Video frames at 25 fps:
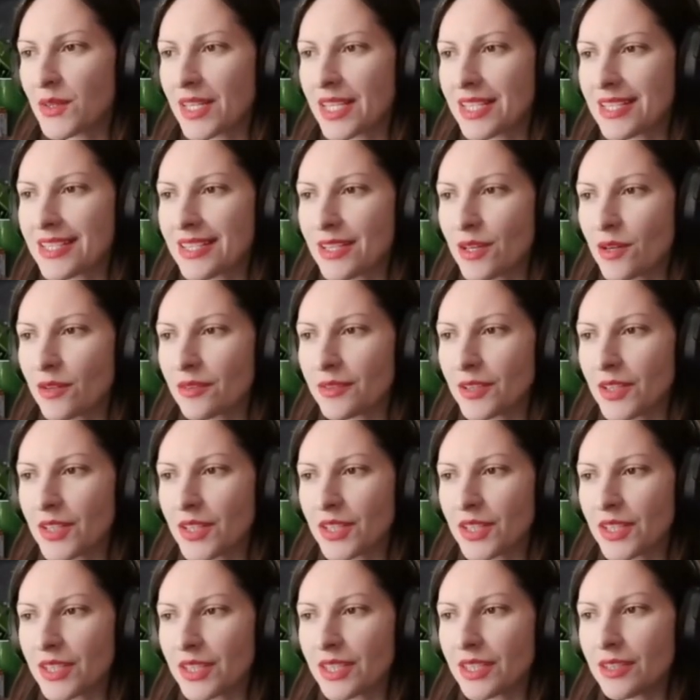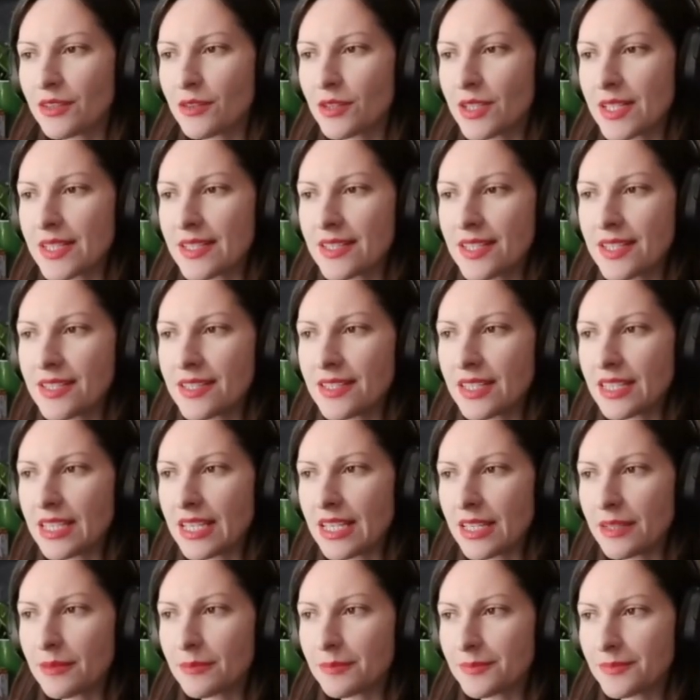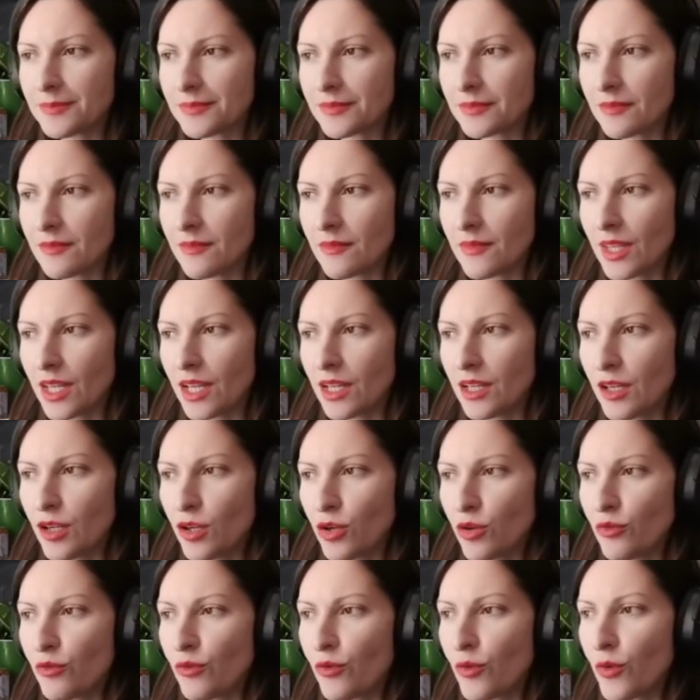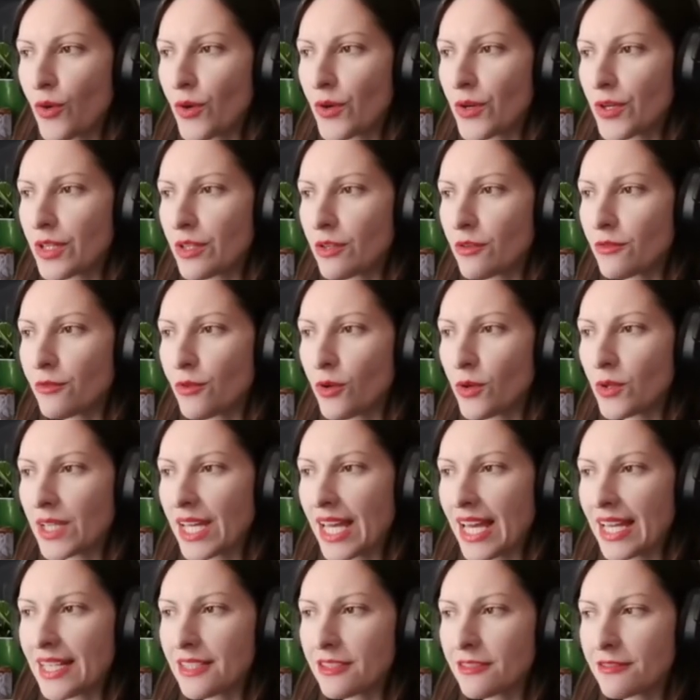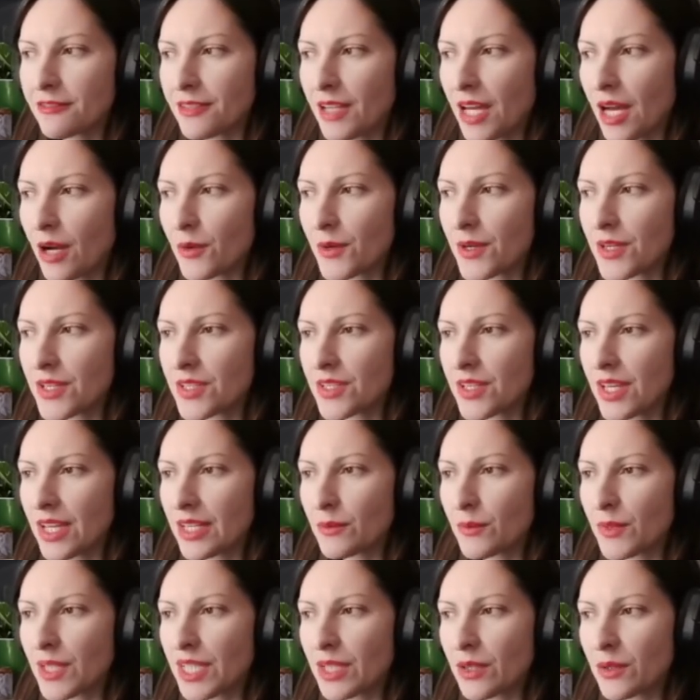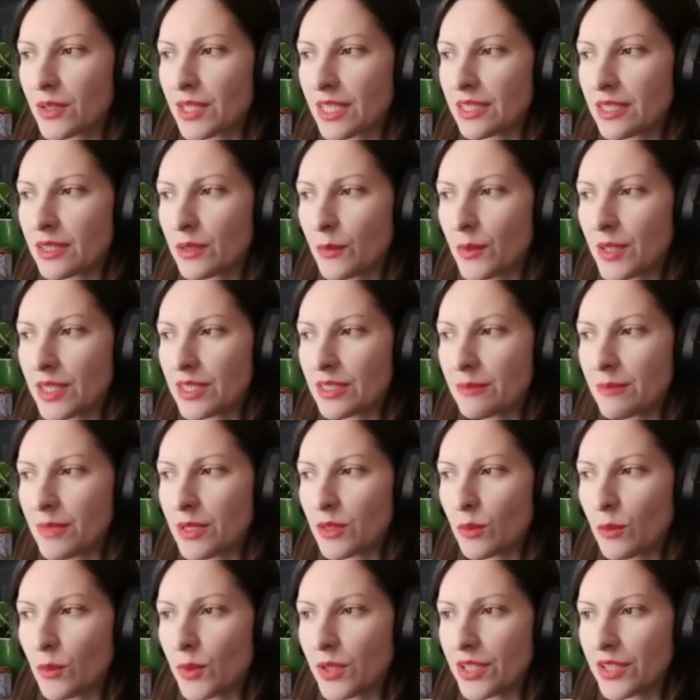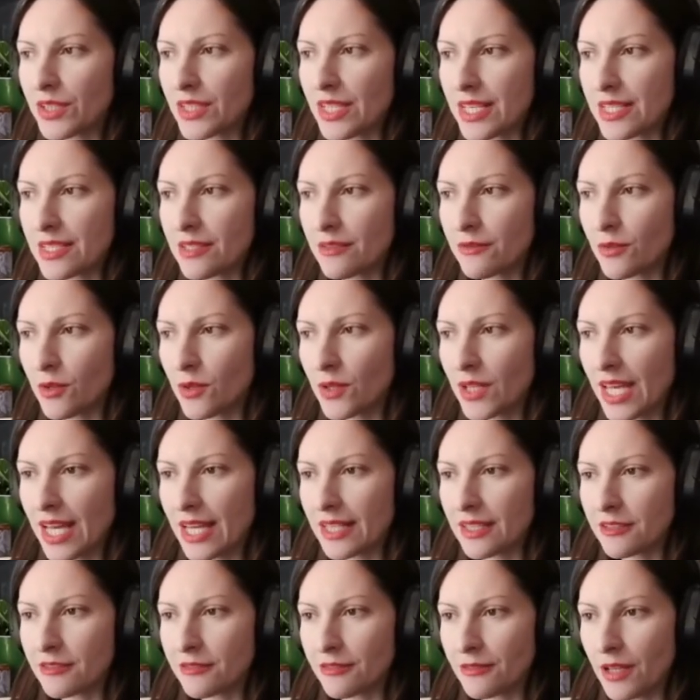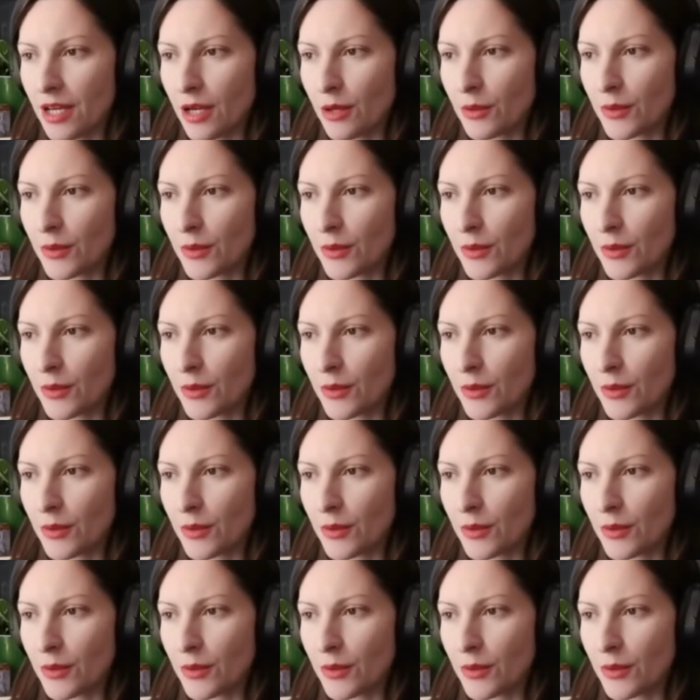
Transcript: And you can see over here Sicily for volcanic flowers, and we know that the windmill wort is a volcanic